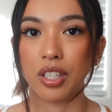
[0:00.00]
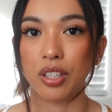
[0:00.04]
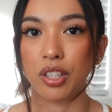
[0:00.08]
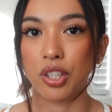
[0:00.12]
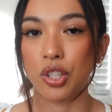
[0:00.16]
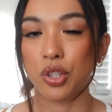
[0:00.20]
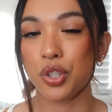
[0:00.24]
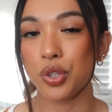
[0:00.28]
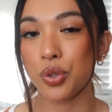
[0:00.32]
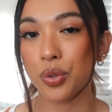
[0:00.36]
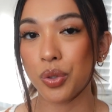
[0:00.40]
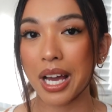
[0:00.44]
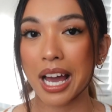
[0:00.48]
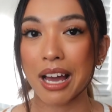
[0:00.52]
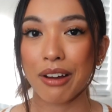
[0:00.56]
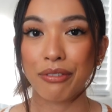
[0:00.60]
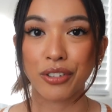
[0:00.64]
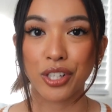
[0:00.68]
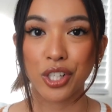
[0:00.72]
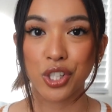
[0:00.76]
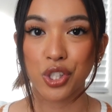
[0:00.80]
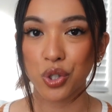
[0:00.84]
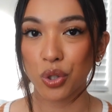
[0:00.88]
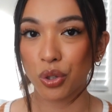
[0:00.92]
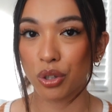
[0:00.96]
You do have
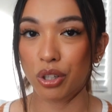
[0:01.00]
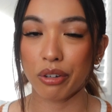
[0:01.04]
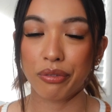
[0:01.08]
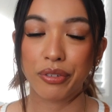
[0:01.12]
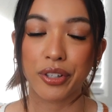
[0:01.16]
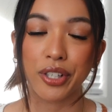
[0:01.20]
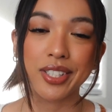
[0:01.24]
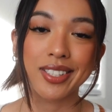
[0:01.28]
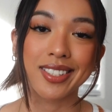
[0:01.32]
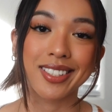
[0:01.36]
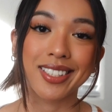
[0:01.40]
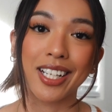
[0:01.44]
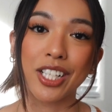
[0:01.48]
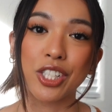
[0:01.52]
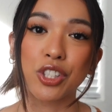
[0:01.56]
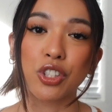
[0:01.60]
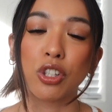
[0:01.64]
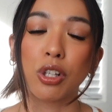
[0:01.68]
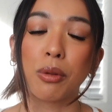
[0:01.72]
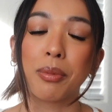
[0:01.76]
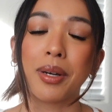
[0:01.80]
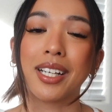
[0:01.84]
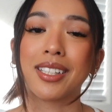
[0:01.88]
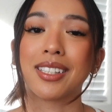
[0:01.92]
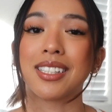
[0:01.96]
control over your
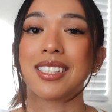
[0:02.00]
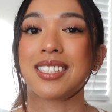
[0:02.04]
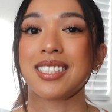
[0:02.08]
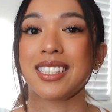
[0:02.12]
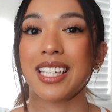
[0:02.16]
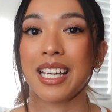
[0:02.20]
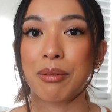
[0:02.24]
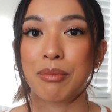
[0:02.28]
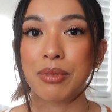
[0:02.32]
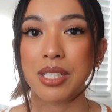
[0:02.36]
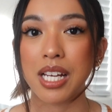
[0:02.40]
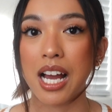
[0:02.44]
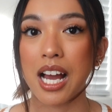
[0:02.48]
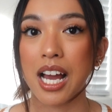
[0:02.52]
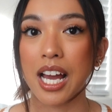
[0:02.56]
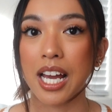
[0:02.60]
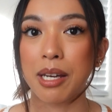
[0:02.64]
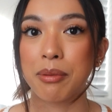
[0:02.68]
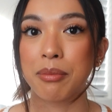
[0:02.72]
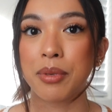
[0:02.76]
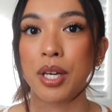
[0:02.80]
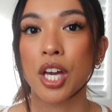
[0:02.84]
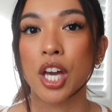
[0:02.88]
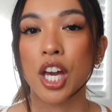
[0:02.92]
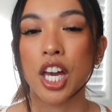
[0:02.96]
schedule, but at the same
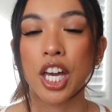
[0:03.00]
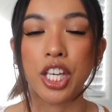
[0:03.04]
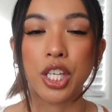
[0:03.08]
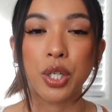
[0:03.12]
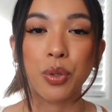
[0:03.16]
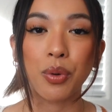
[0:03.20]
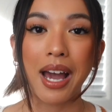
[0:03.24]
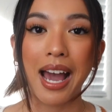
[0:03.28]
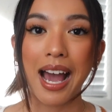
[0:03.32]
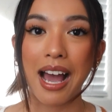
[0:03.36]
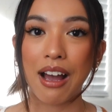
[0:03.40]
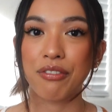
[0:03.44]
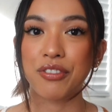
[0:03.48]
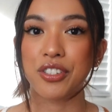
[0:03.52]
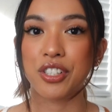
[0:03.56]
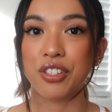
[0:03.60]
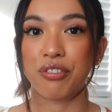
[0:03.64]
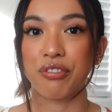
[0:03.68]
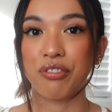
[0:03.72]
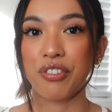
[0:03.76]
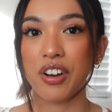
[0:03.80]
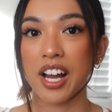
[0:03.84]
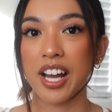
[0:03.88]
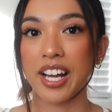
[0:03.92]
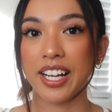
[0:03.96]
time, you have to
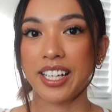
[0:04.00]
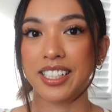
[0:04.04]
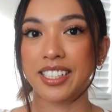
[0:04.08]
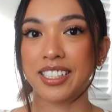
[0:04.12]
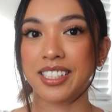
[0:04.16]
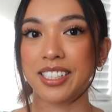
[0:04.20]
find